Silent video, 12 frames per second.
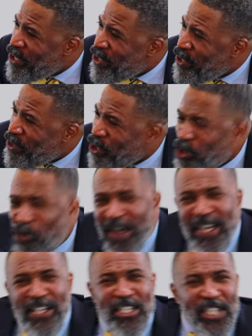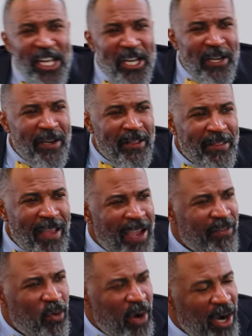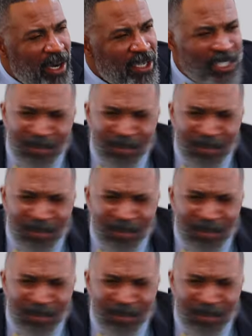the greatest sinner there ever was,